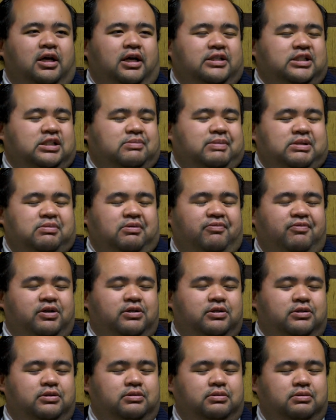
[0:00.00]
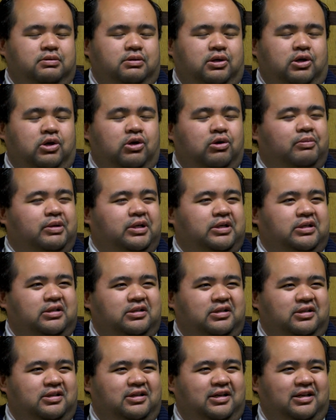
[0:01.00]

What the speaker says: It just makes me feel human.